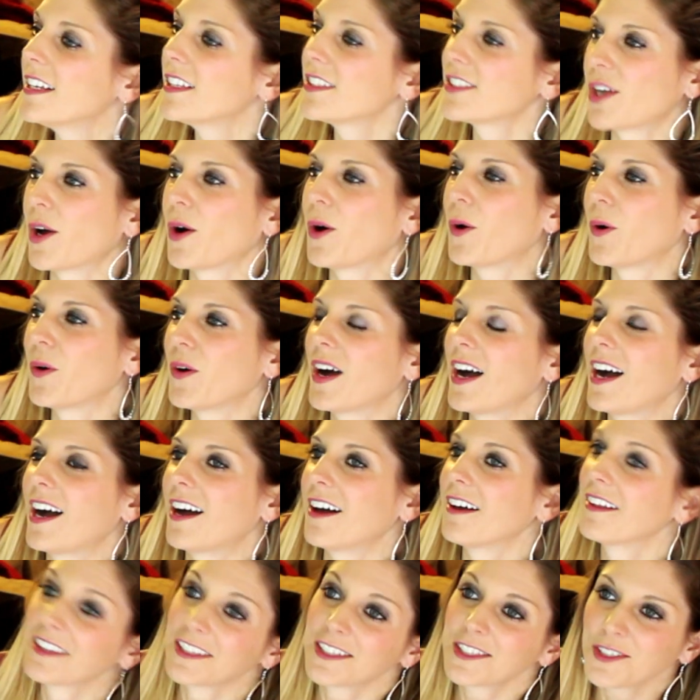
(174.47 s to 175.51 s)
So
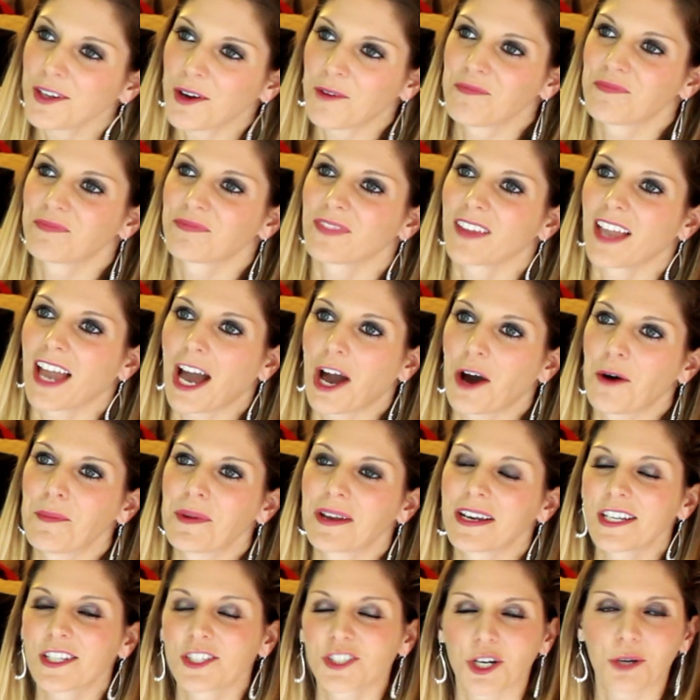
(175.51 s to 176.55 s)
uh, let's do it. How
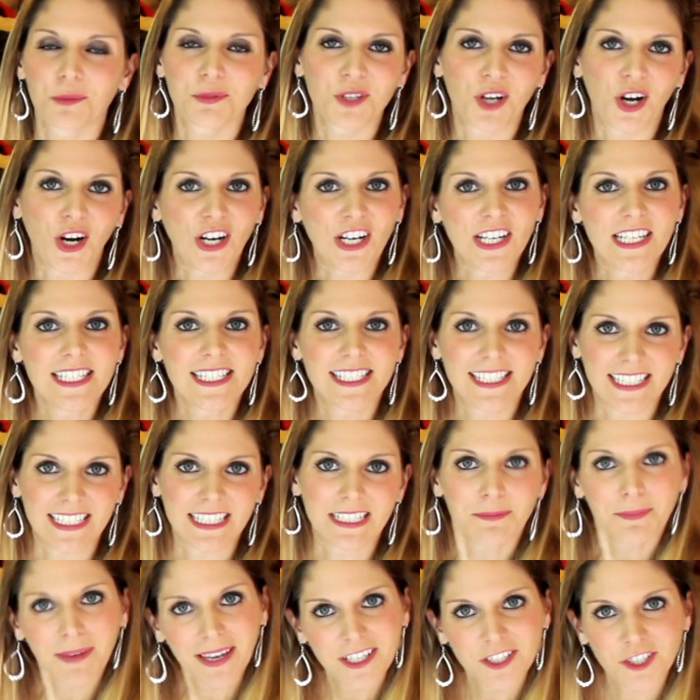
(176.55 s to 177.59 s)
many sharps are in
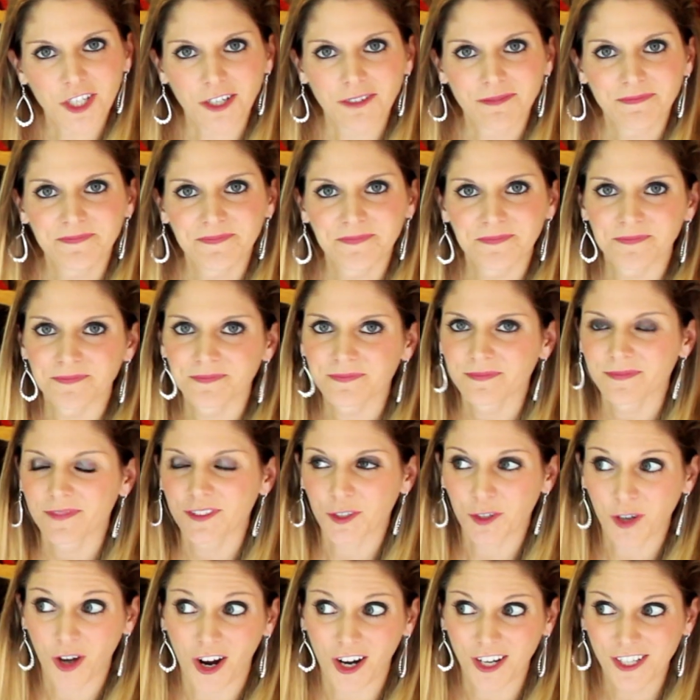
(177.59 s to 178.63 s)
D major? So
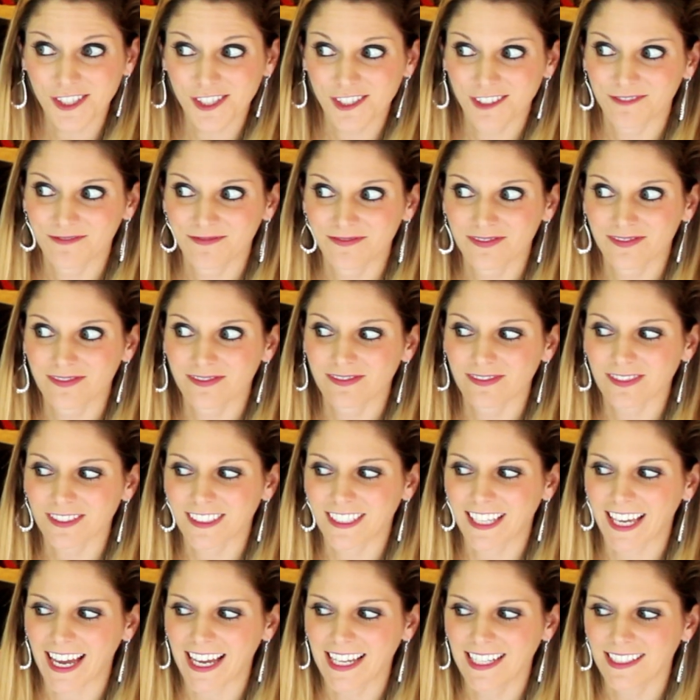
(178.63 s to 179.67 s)
cars,
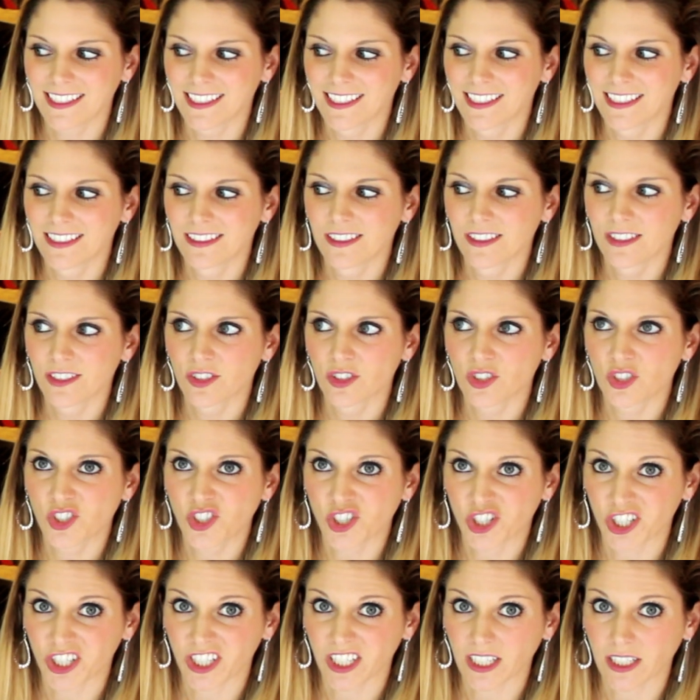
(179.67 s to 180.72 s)
get,
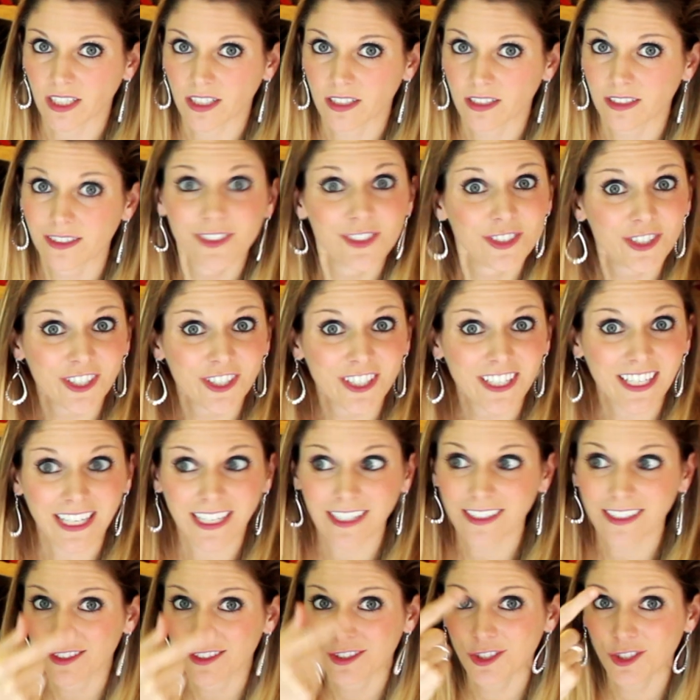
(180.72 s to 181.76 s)
dirty, dirty,
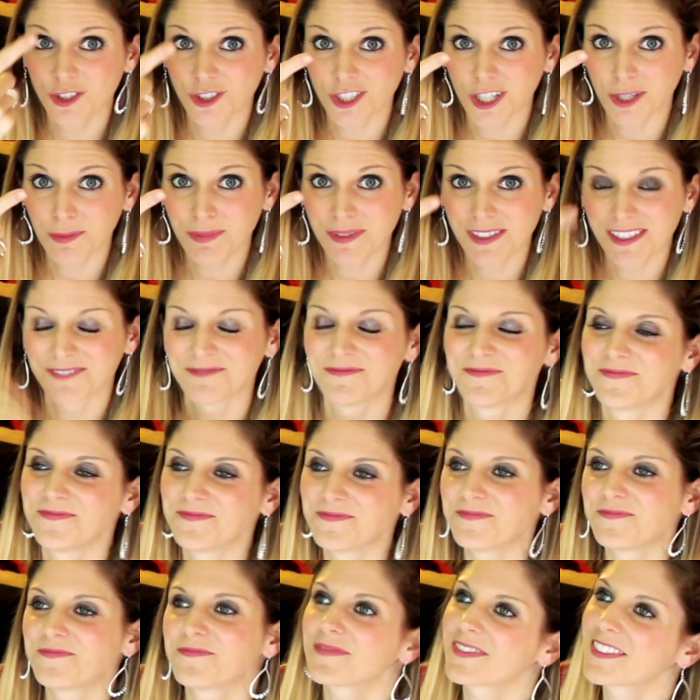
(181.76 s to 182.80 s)
two sharps.
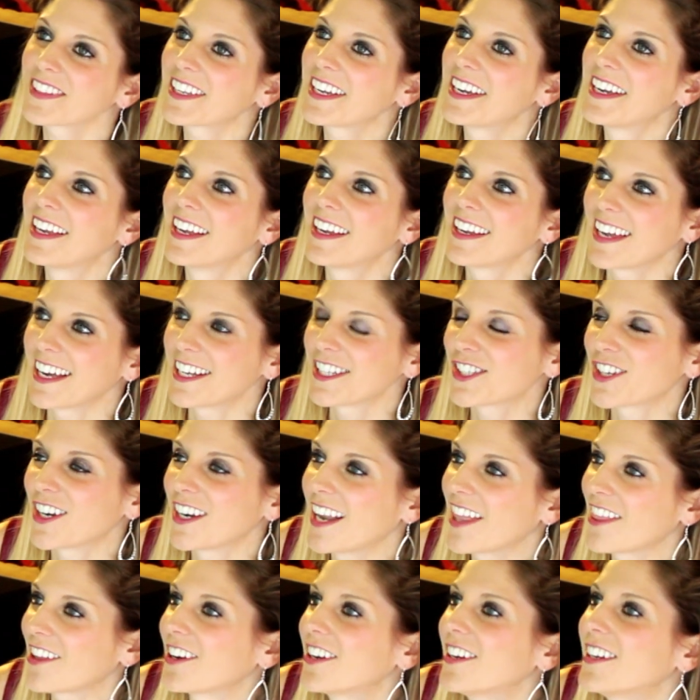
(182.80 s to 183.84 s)
Okay, let's try
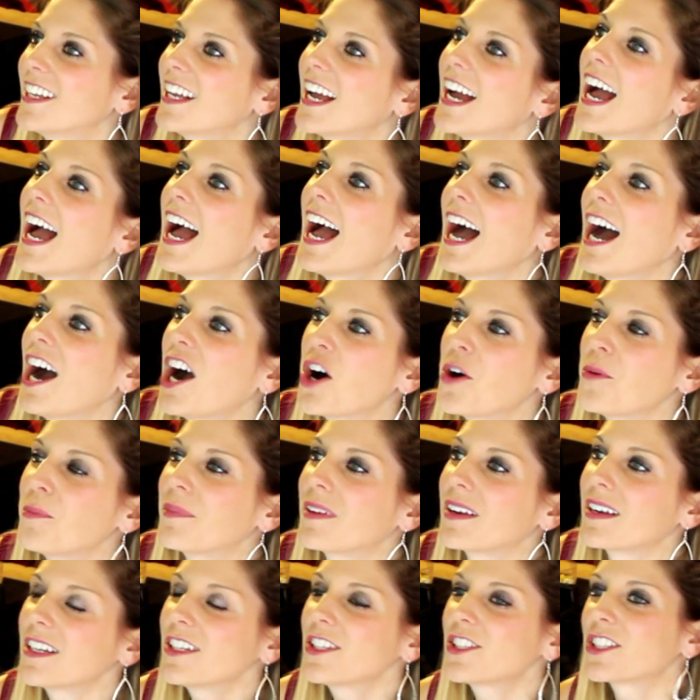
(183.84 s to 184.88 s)
another. How
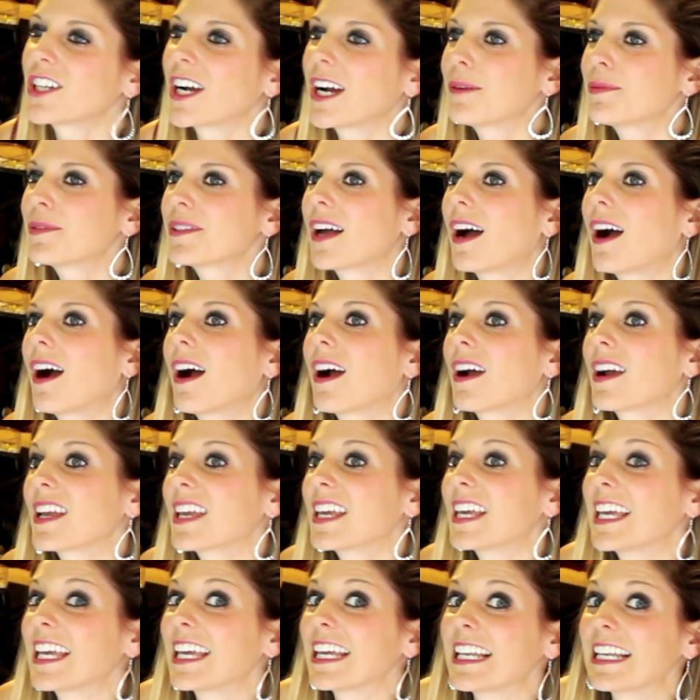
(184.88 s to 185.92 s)
many sharps are
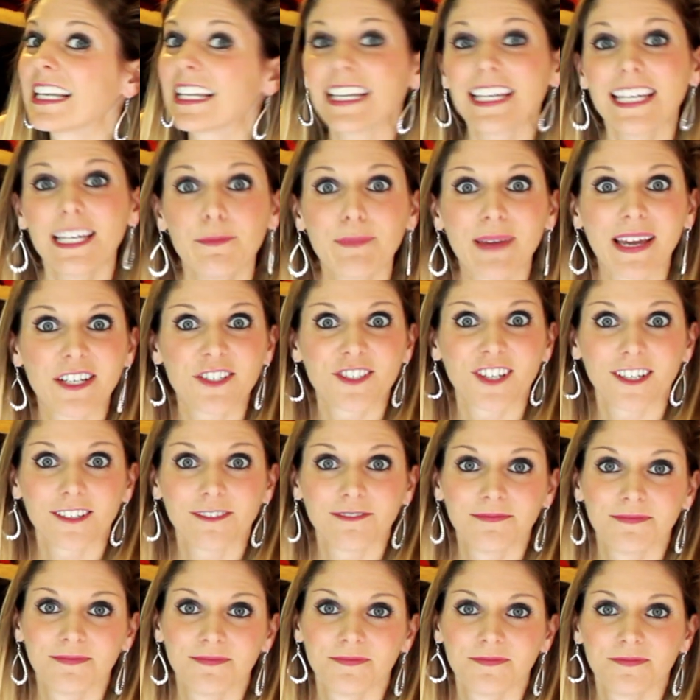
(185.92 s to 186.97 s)
in E major?
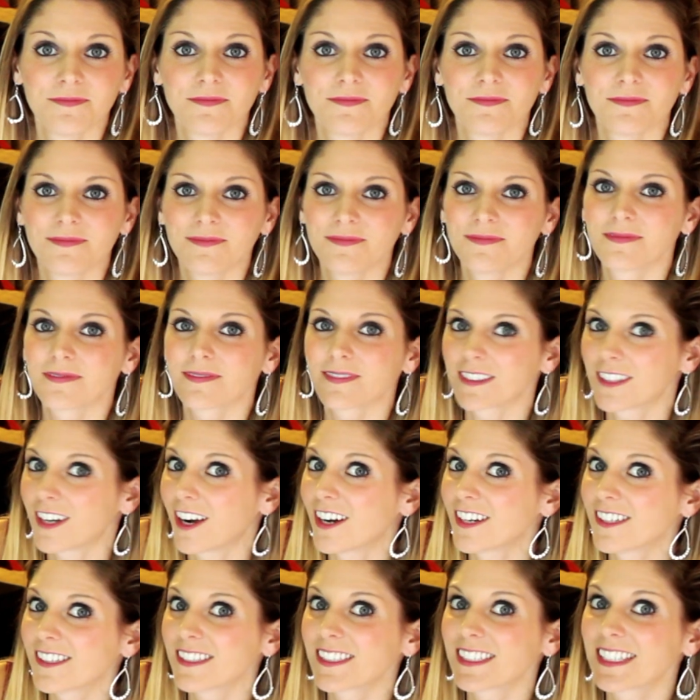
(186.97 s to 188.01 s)

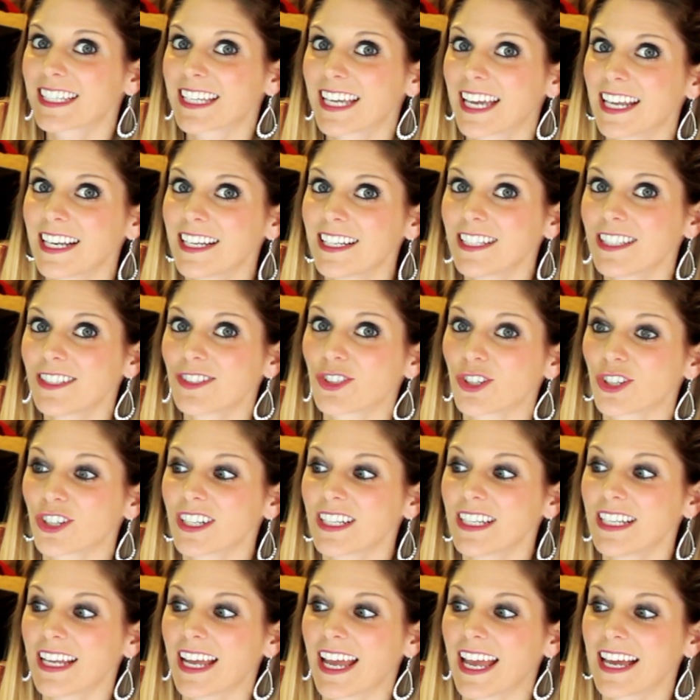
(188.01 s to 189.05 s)
Cars get
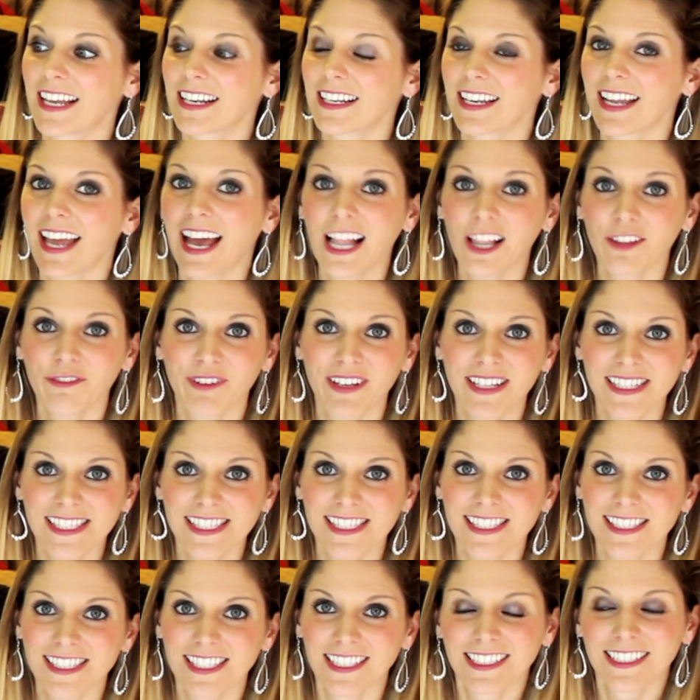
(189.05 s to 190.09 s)
dirty and
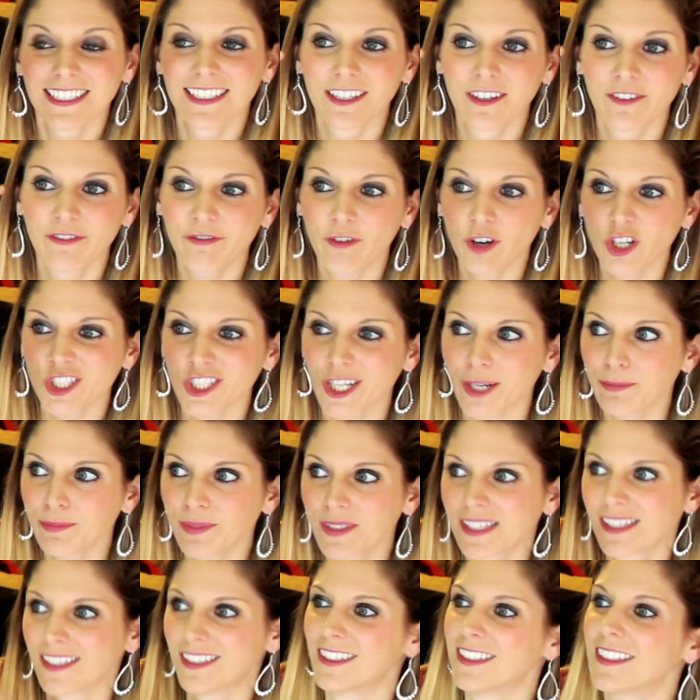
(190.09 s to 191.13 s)
elephants. Four
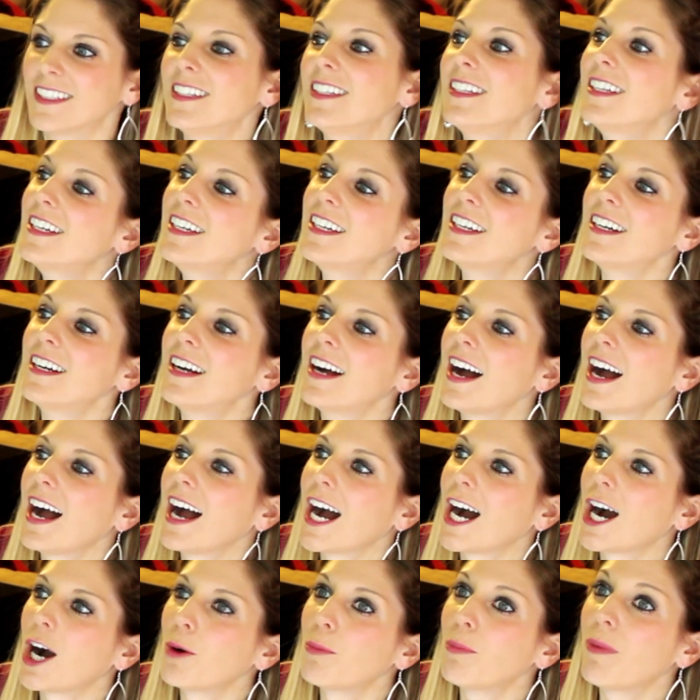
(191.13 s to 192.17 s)
sharps.
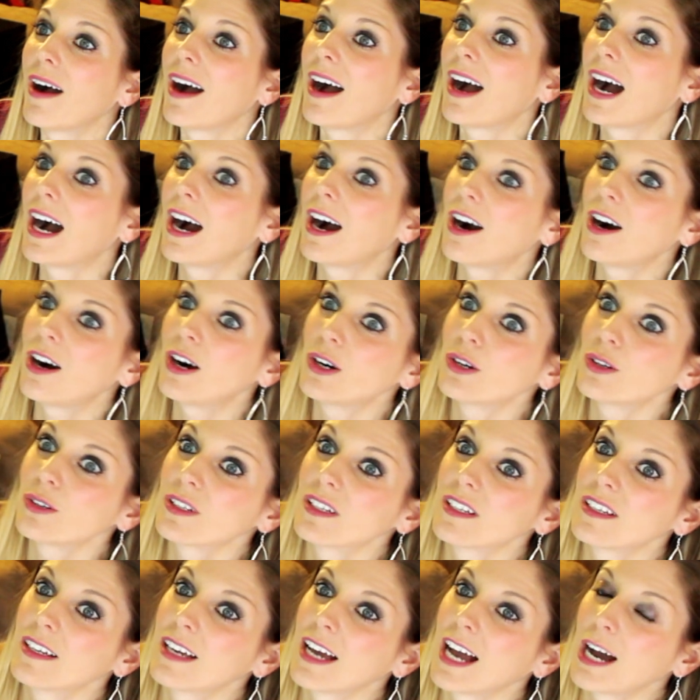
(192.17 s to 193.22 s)
How about
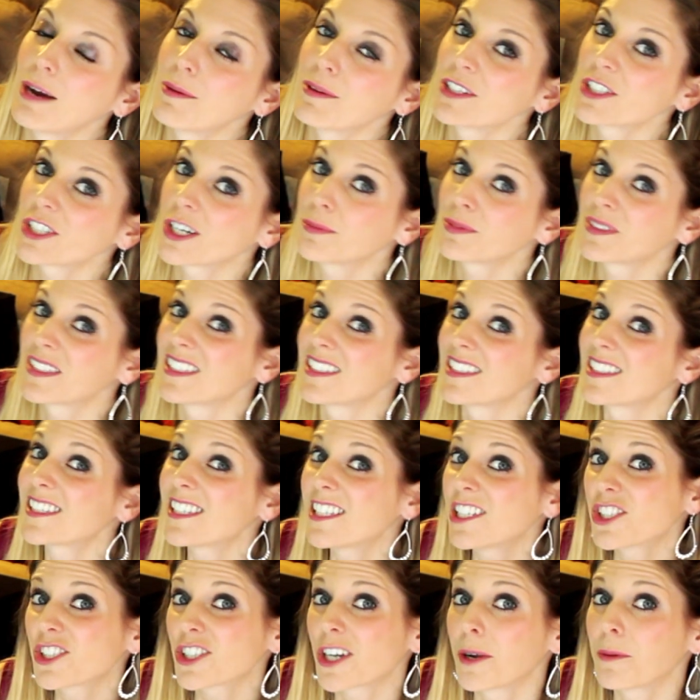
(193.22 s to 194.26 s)
how many sharps in
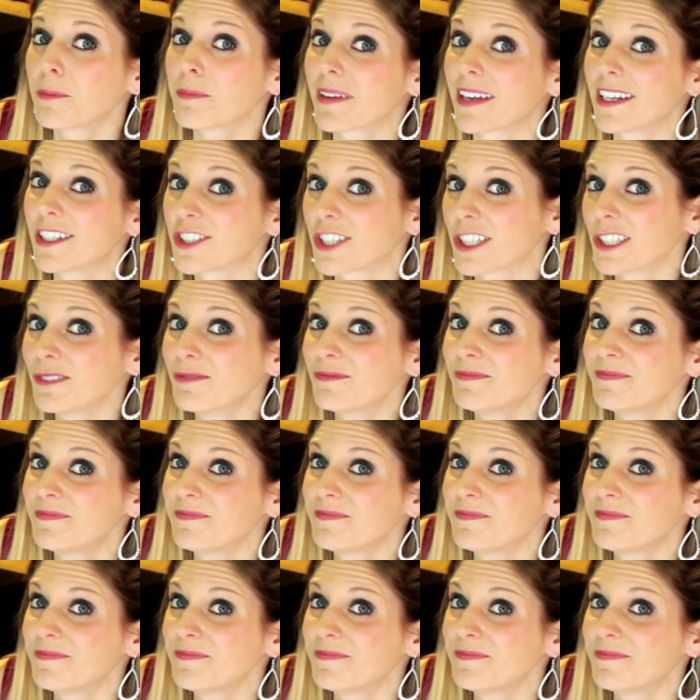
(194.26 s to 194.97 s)
C sharp major?